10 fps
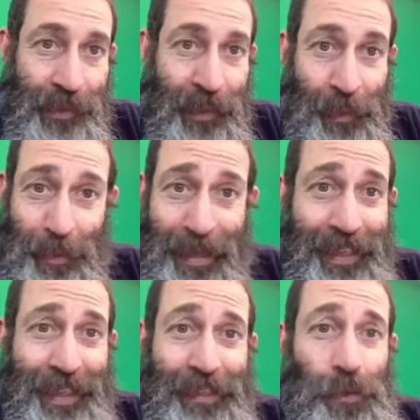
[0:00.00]
I'm not
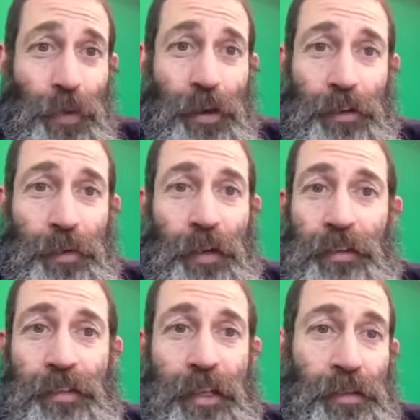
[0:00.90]
against what our Creator
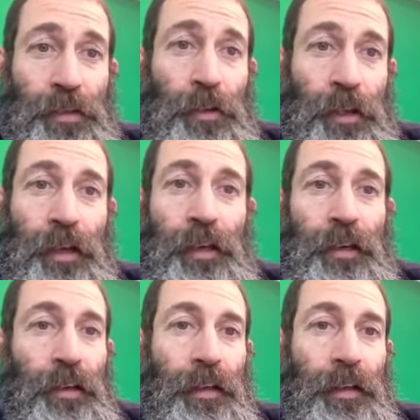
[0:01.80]
says is okay.